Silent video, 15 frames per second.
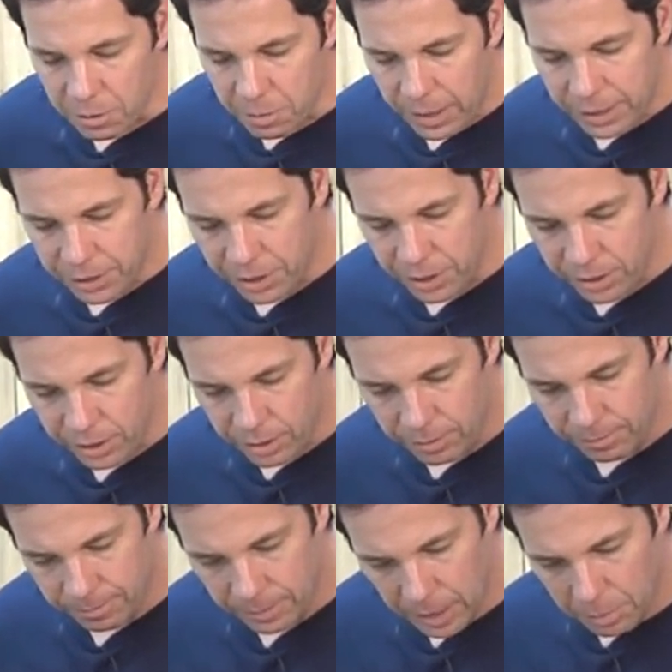with my chisel,
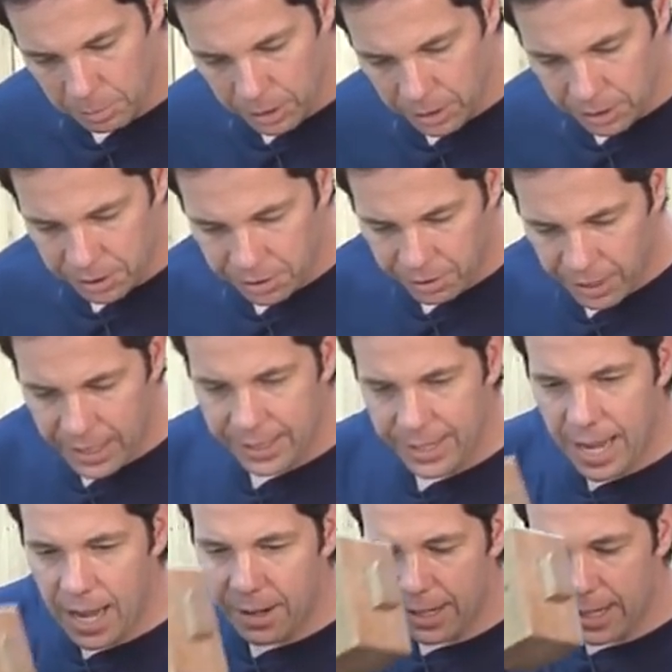I'm going to strike
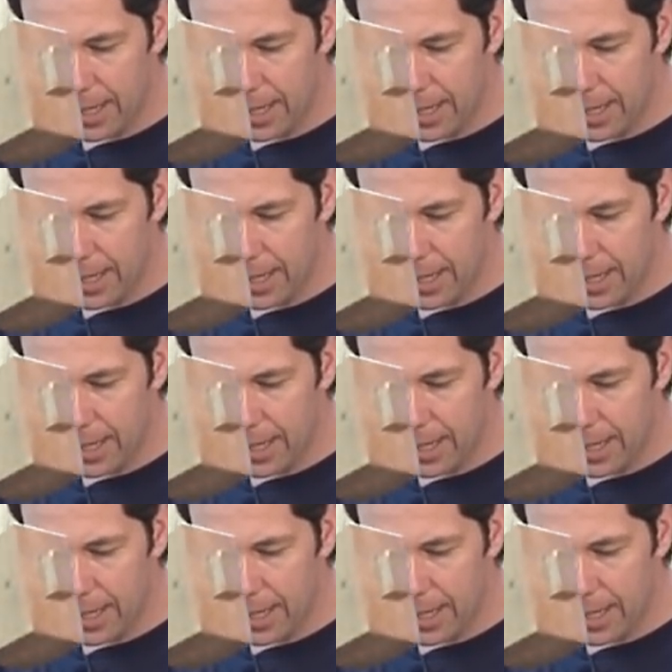down